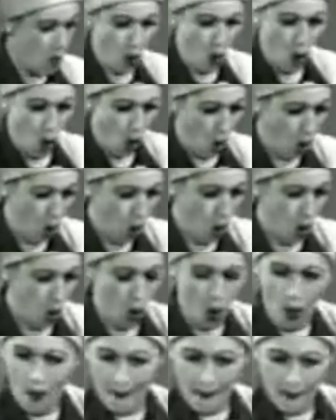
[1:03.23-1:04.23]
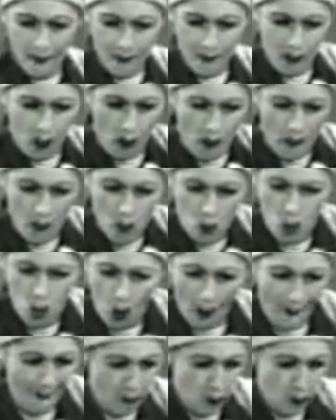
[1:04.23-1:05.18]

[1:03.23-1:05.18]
they might see. According